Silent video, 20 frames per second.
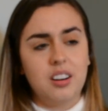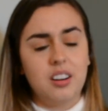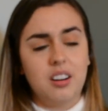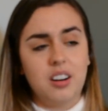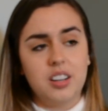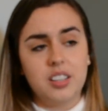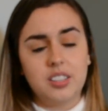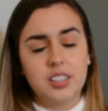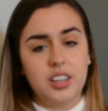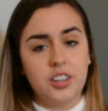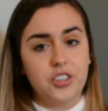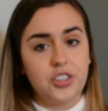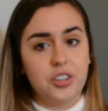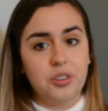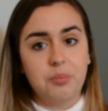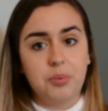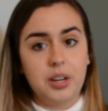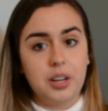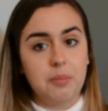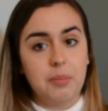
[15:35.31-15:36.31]
honestly I should
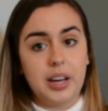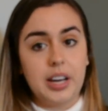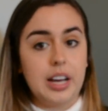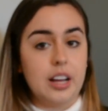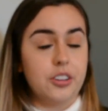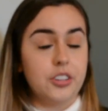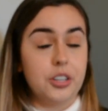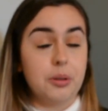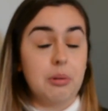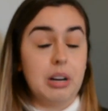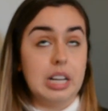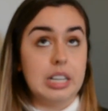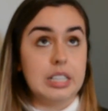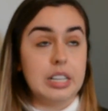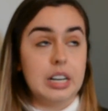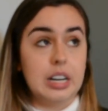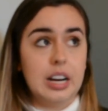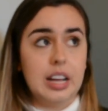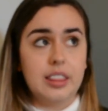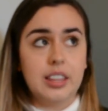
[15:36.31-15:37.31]
have put it in my calendar but I
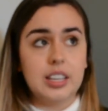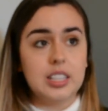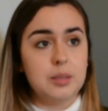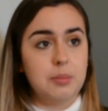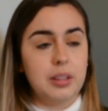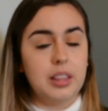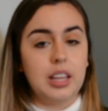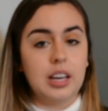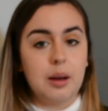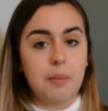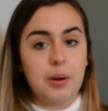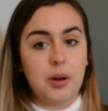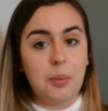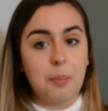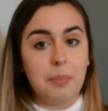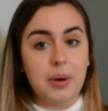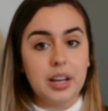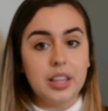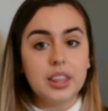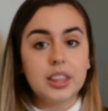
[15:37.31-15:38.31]
didn't. I think it's been like about a
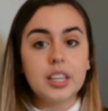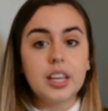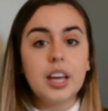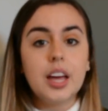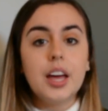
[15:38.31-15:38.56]
month